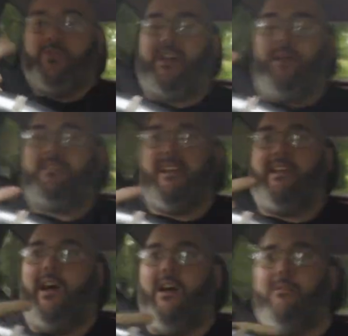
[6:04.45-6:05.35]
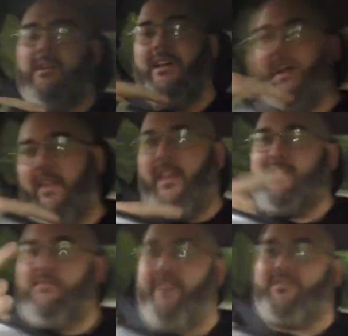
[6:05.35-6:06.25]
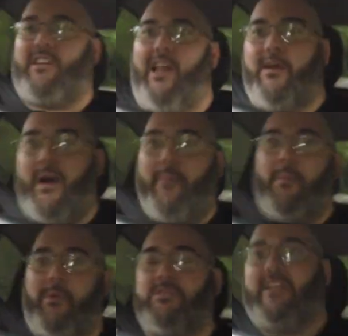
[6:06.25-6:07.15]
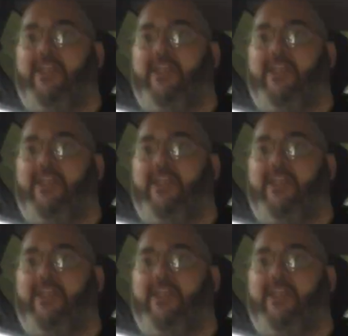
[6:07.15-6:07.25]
boost comes in low, and then as the revs climb up, the boost